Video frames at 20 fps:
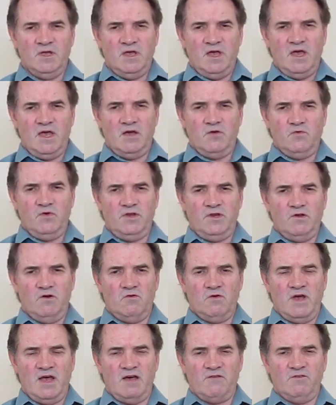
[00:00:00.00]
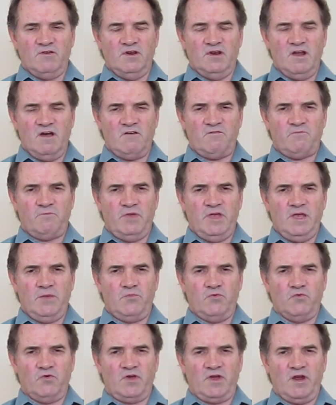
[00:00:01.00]
and we don't have enough
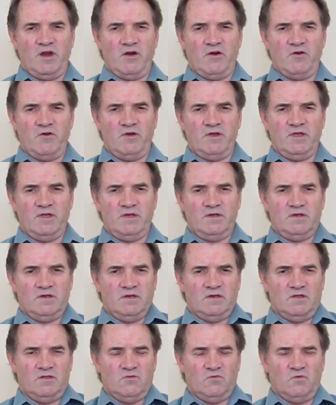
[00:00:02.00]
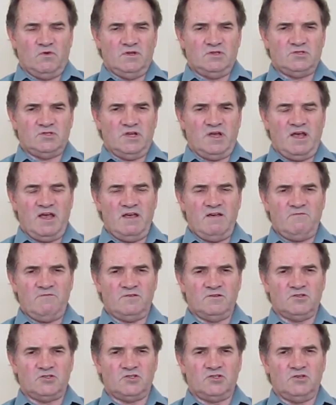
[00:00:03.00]
people carrying, the ones that have
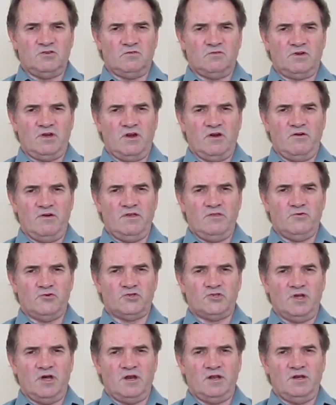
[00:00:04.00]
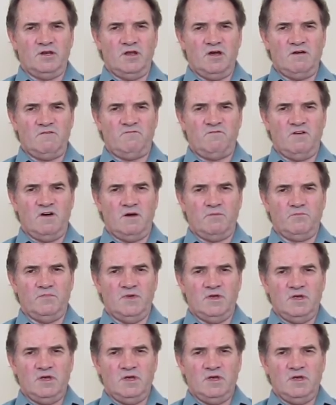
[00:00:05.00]
concealed carry. There's not enough of them.